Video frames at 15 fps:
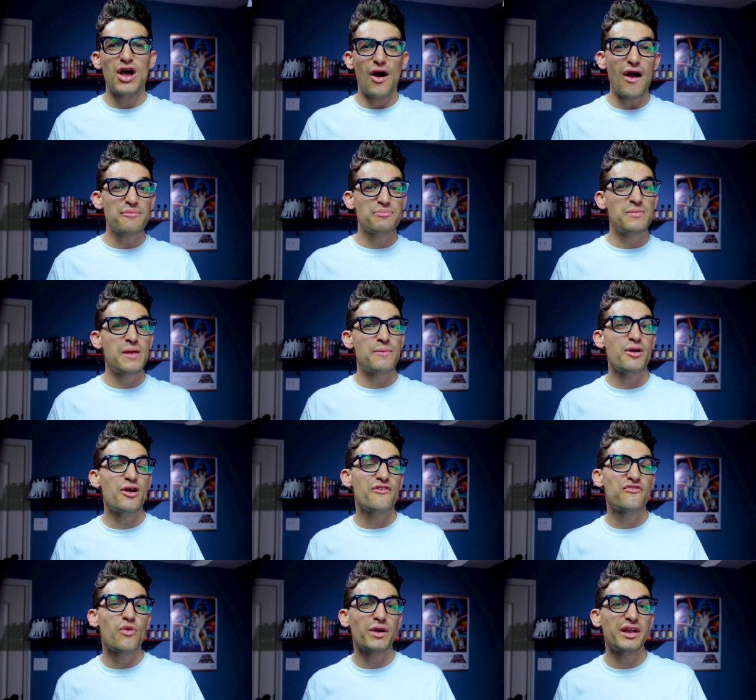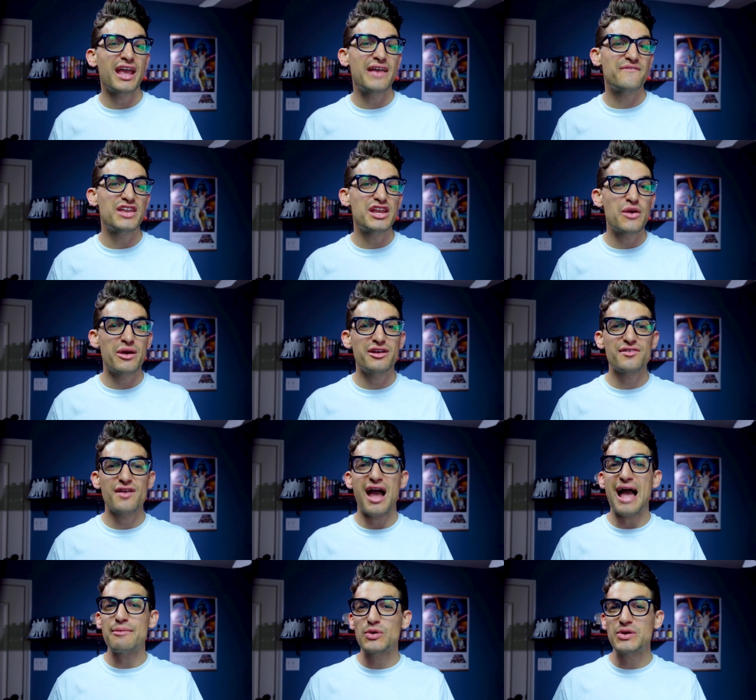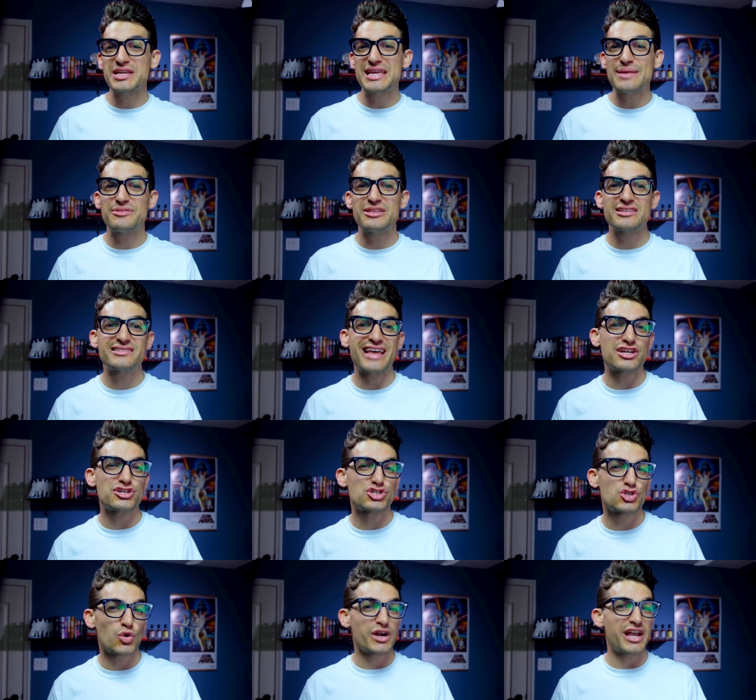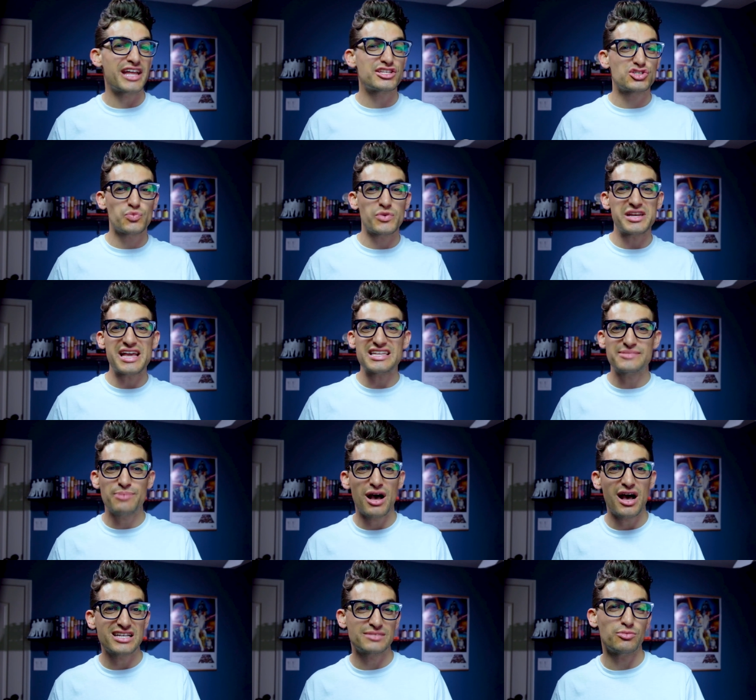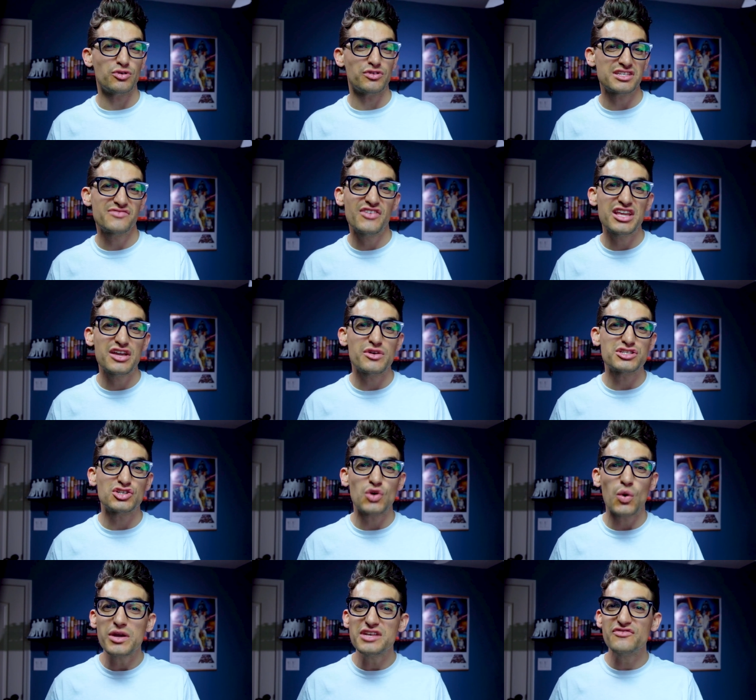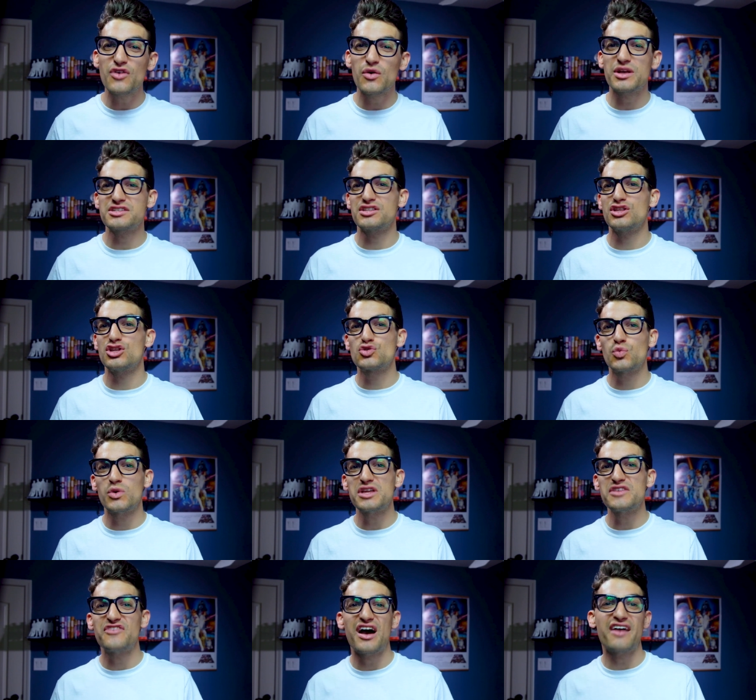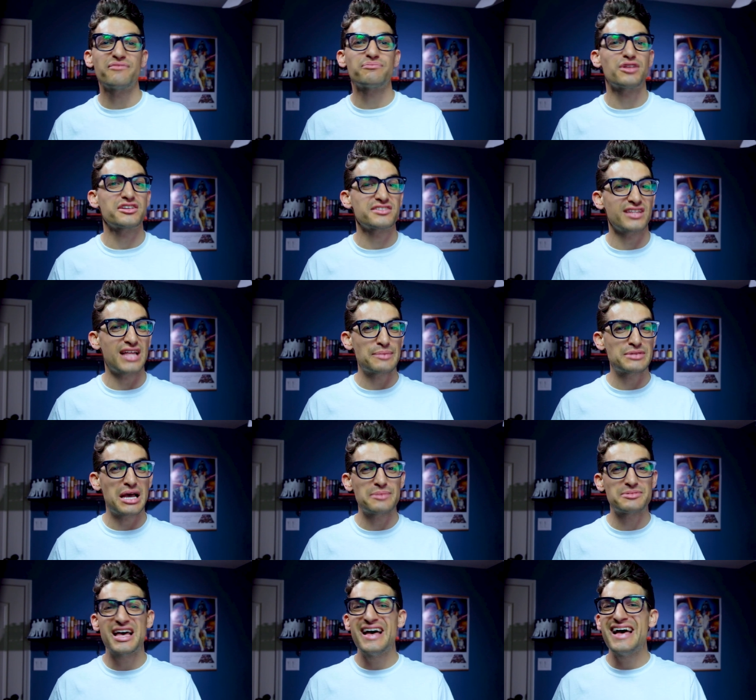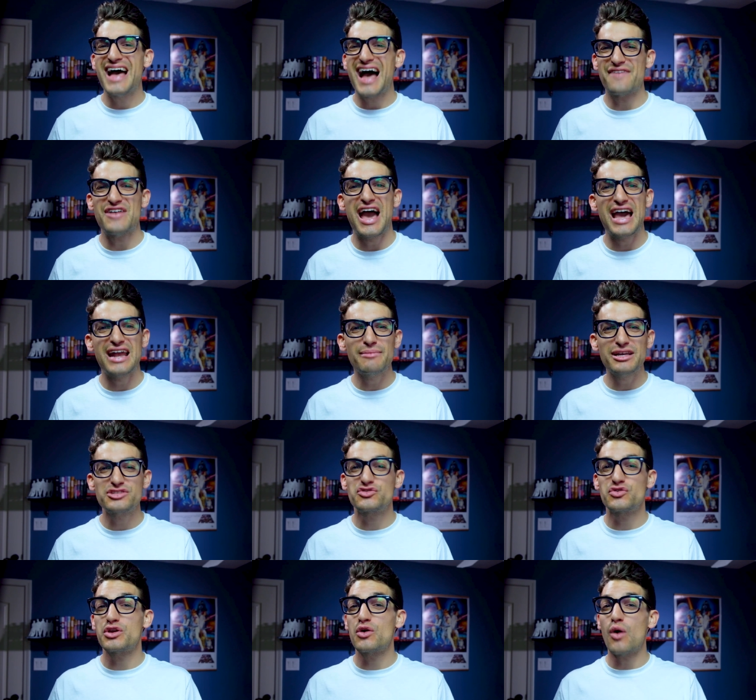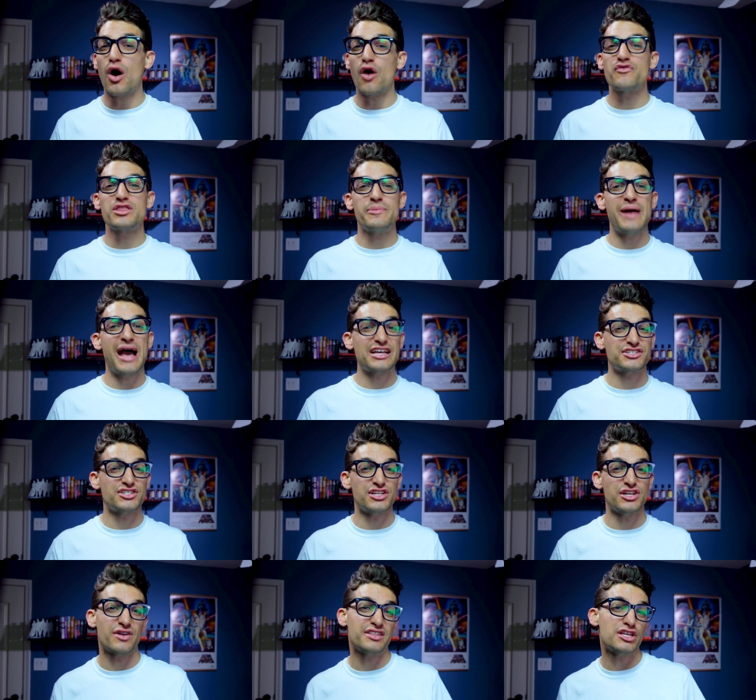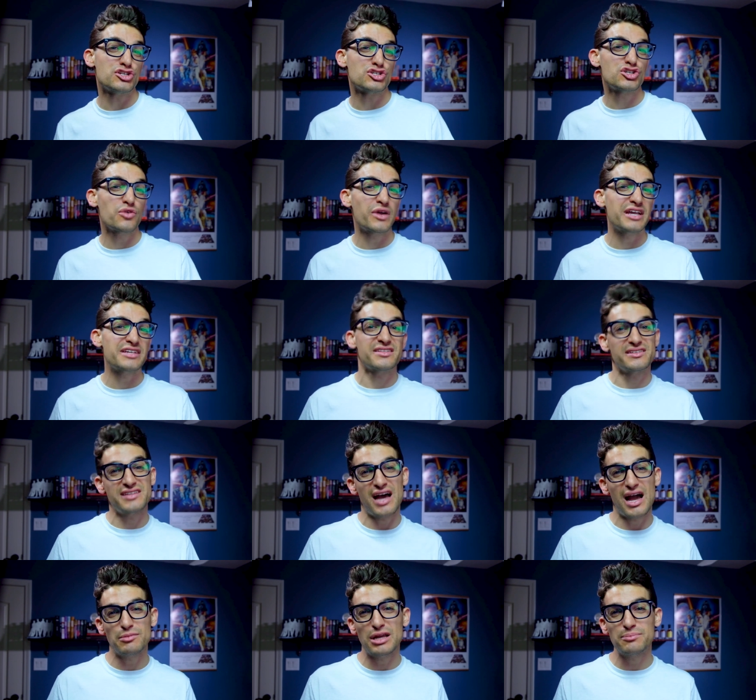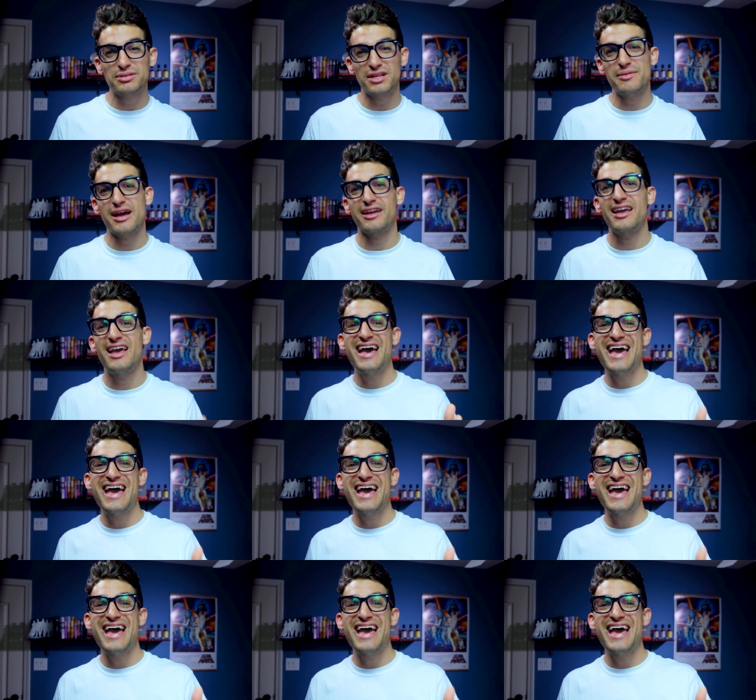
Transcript: All right, Premiere Pro 4K video editor, I'm going to keep this as short and sweet as possible. This video is going to focus on the 25 plus laptops I've had in my studio over the past year and then showcase the timeline playback